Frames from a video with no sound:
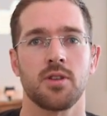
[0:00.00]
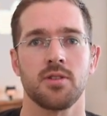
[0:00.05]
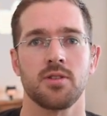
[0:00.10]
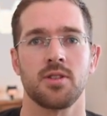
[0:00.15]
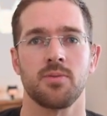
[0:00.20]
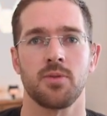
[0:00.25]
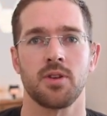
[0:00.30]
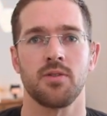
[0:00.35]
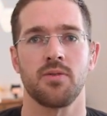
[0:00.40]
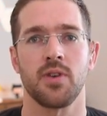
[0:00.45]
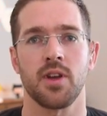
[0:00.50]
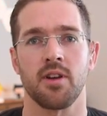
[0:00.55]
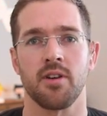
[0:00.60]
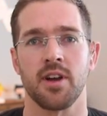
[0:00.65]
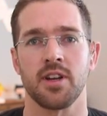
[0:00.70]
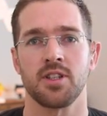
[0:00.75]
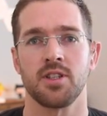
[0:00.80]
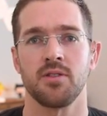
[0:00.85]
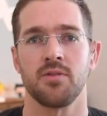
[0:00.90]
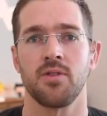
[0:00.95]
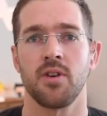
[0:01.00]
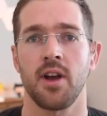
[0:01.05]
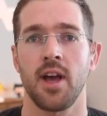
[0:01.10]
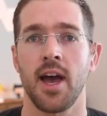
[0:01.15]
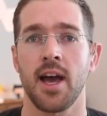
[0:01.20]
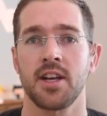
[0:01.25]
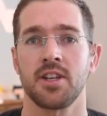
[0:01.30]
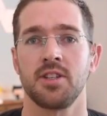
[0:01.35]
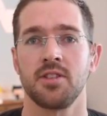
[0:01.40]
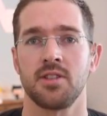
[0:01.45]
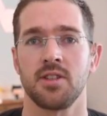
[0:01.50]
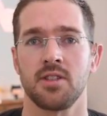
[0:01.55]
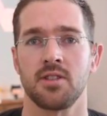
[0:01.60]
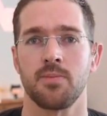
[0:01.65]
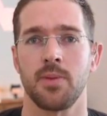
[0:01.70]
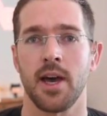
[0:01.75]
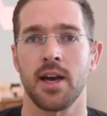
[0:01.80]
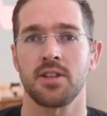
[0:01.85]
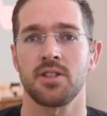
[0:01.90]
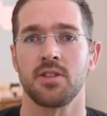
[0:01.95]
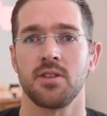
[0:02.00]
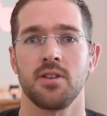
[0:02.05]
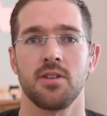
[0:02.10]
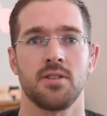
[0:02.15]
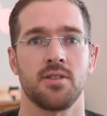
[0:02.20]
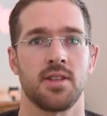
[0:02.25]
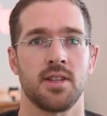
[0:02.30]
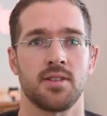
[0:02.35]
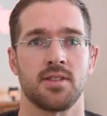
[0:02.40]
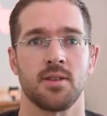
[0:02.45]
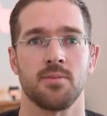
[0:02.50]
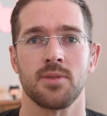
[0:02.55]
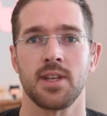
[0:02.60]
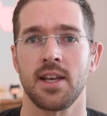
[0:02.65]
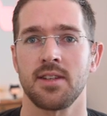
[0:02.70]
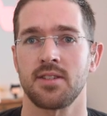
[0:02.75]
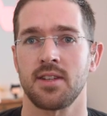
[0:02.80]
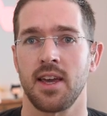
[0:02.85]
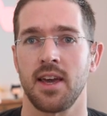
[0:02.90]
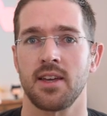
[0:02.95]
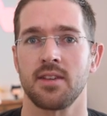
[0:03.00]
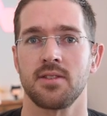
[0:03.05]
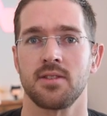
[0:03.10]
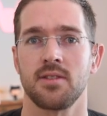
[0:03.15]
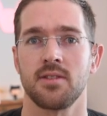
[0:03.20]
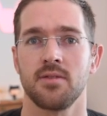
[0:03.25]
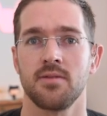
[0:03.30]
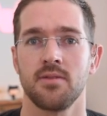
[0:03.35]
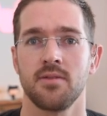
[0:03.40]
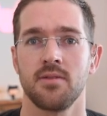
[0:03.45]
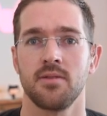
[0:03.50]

some configuration for action dispatch system test case.